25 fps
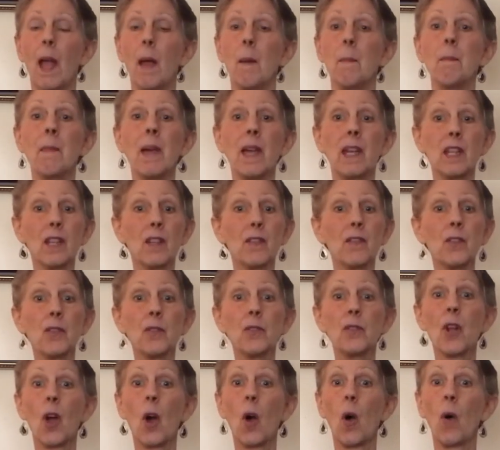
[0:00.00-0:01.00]
Many of you
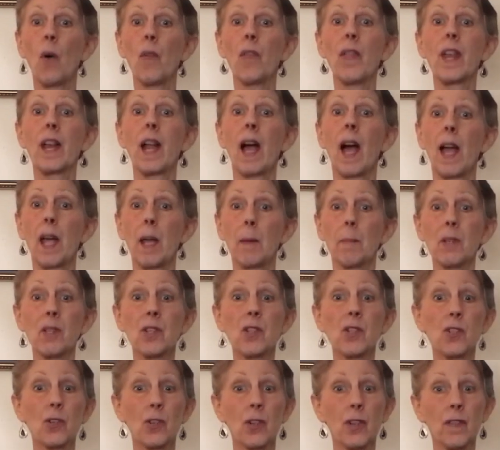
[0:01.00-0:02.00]
know that I am a
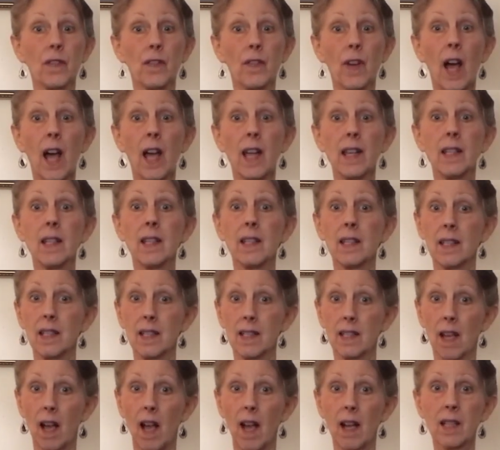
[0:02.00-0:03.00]
certified
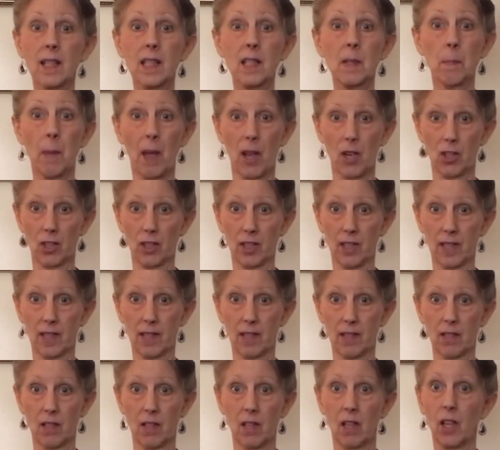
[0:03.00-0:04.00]
detox
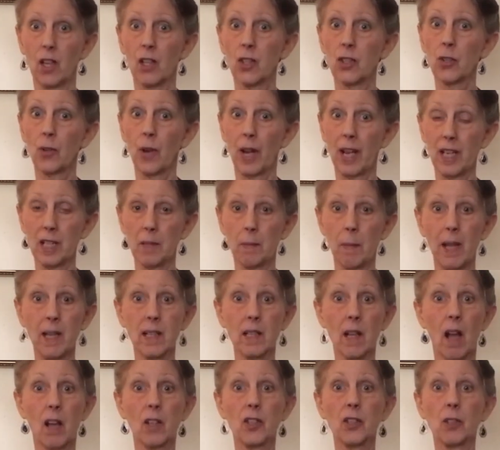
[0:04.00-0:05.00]
specialist trained by
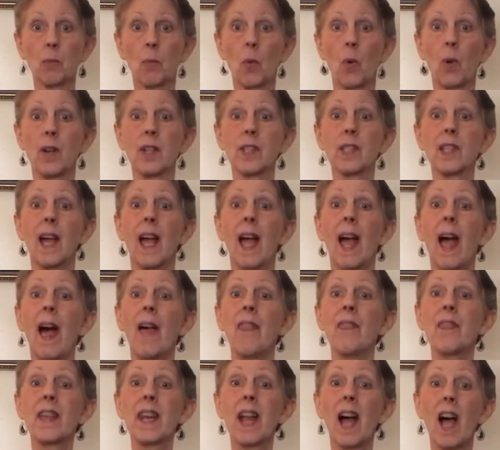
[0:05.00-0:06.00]
Dr. Morse,
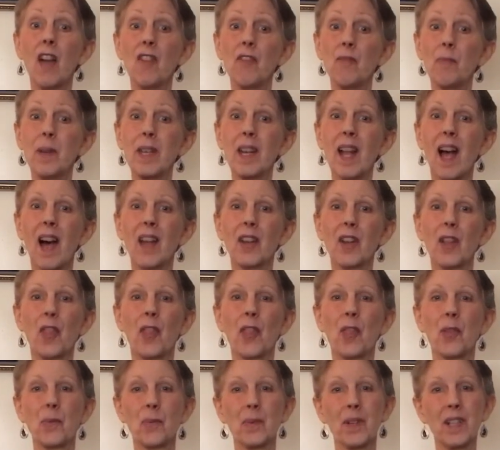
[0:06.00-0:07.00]
and that I've been on a
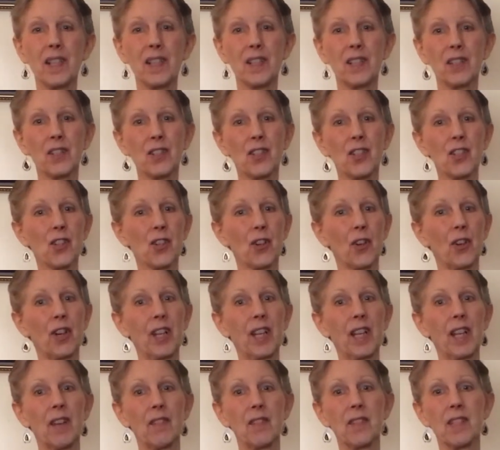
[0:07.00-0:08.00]
3-year
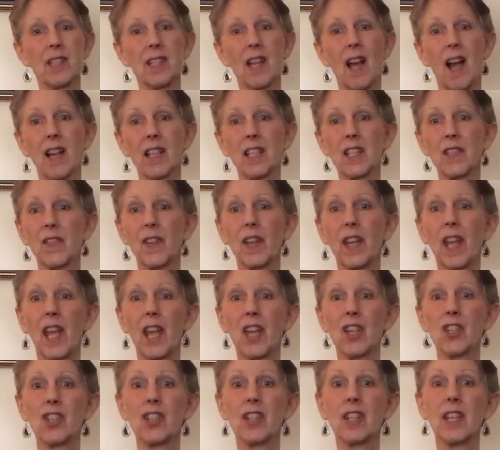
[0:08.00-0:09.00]
journey of
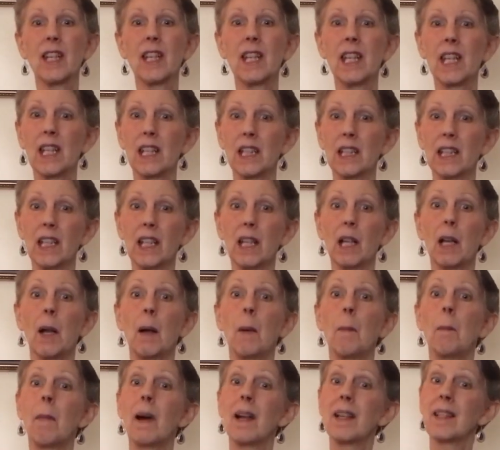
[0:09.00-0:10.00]
detoxification and healing
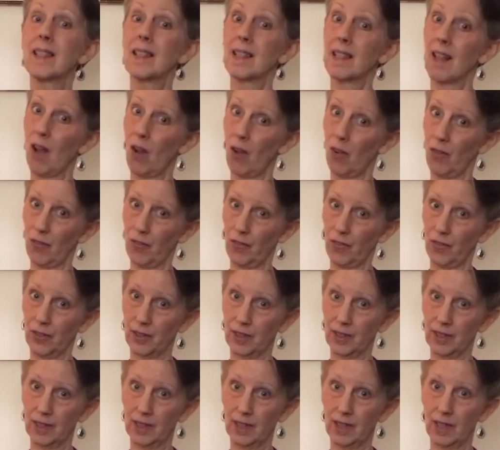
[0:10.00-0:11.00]
myself.
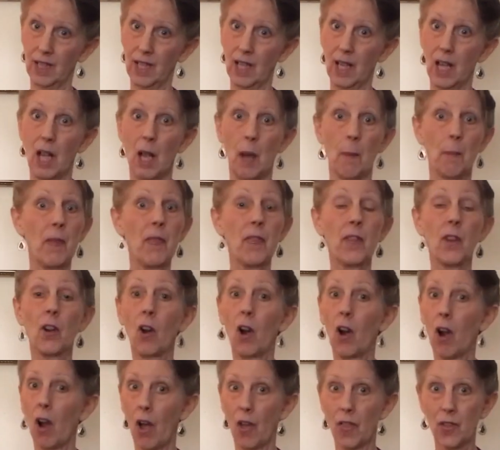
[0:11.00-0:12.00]
But there
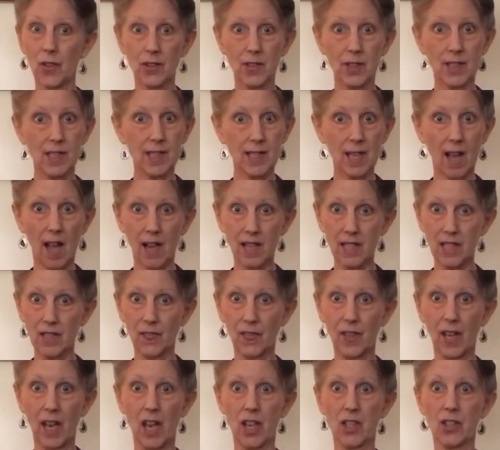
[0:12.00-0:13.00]
are other
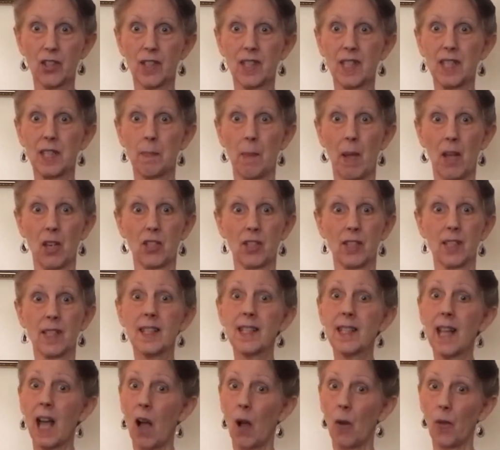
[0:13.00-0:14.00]
detoxification
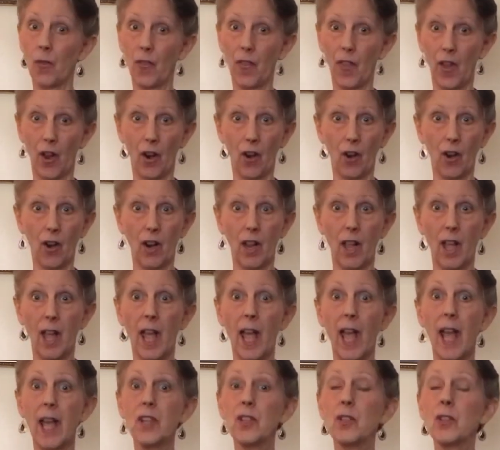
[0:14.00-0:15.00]
specialists out there,
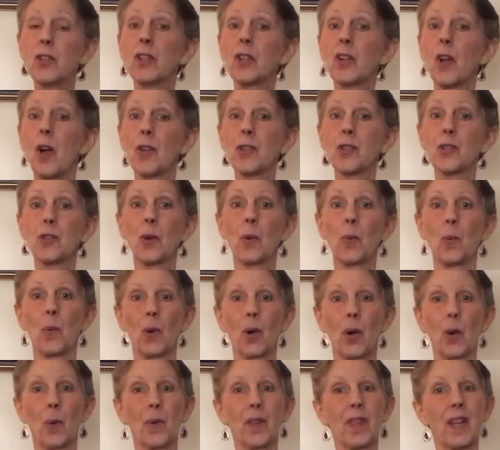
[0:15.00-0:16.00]
and you could also
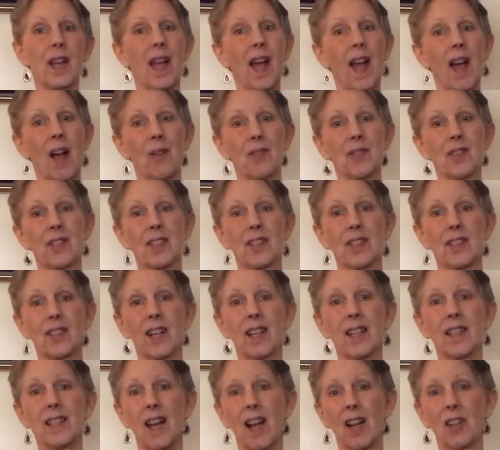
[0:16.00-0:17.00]
work with a counselor
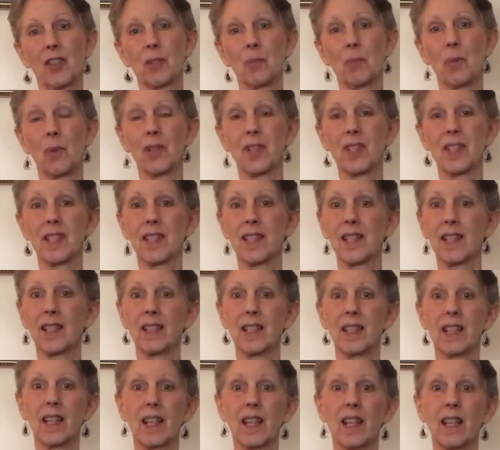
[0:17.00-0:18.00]
at Dr. Morse's
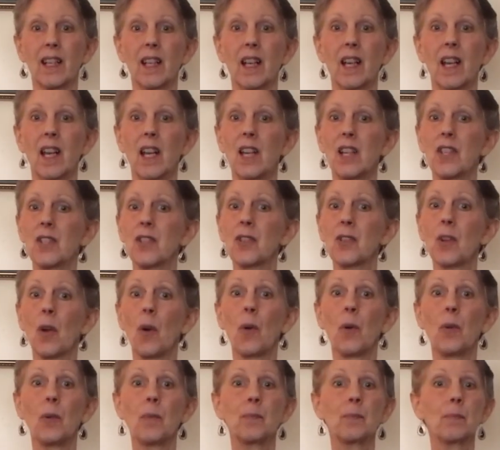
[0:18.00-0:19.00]
clinic.
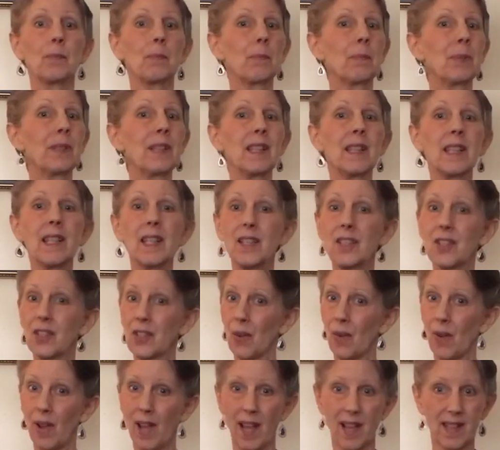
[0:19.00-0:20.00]
So please
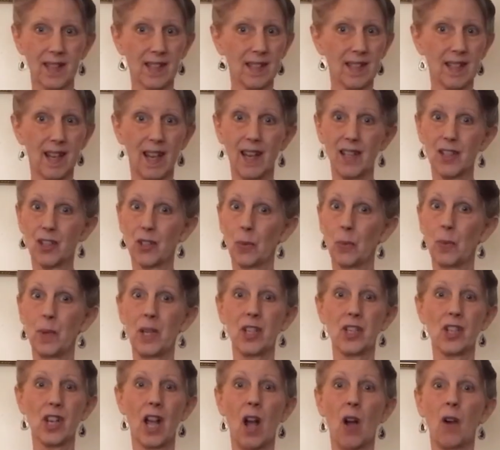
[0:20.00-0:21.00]
don't hesitate to
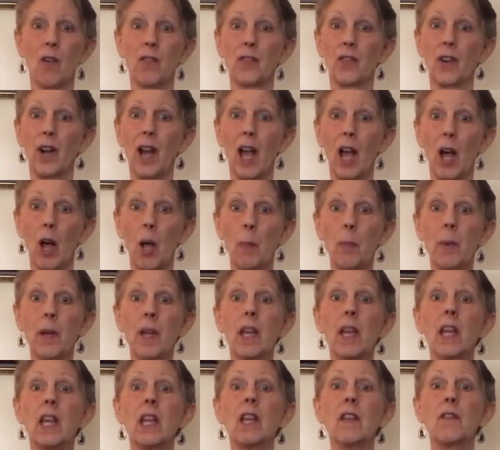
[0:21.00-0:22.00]
reach out for help
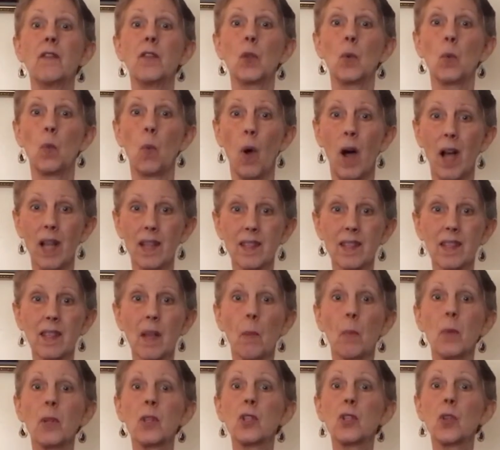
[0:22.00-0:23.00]
if you want
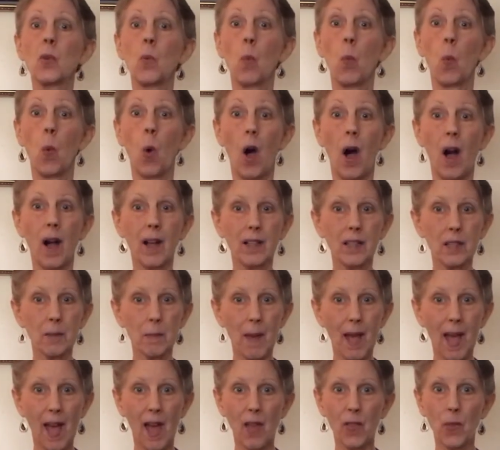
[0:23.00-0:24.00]
someone to walk the
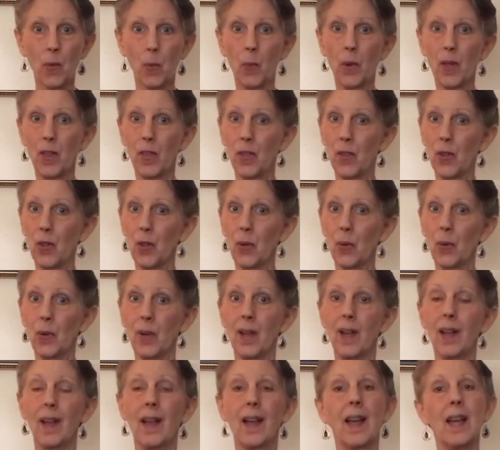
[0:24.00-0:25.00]
path with you
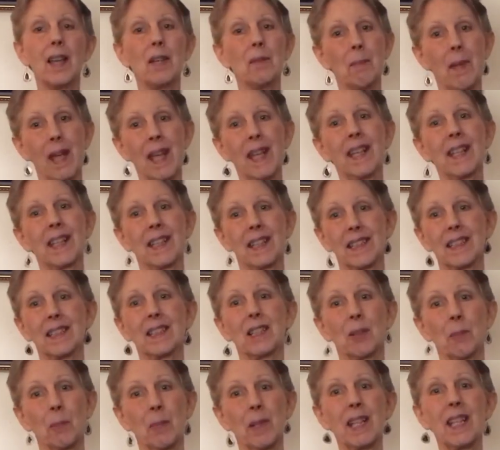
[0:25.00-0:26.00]
and make it a
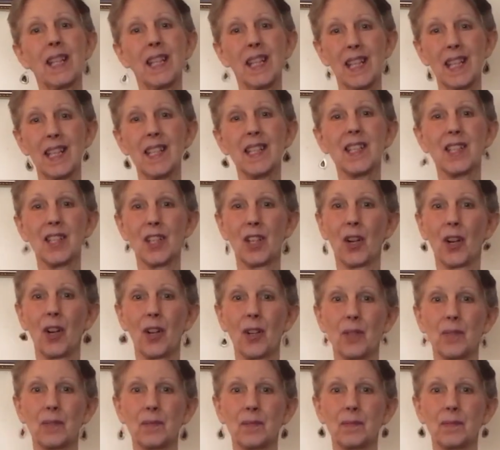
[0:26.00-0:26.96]
little bit easier.